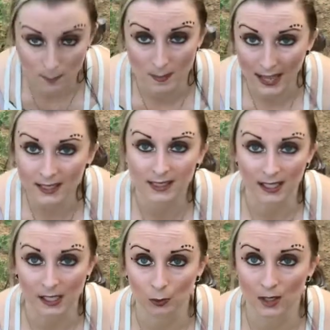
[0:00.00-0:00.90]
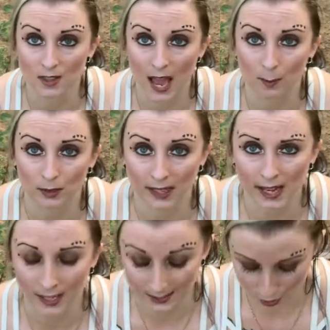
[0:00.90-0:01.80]
meditate with that
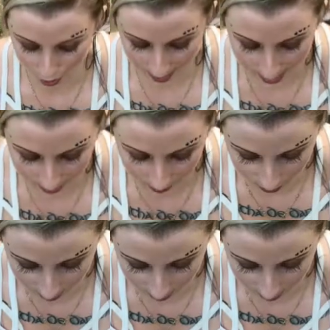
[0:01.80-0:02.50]
plant in your hands,